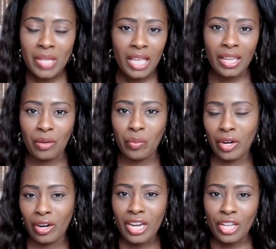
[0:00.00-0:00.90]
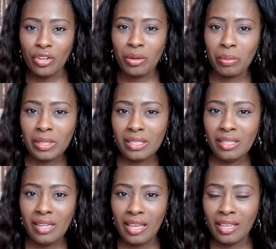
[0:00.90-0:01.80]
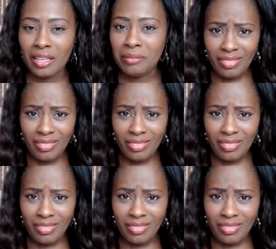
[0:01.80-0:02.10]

Like where you're completely naked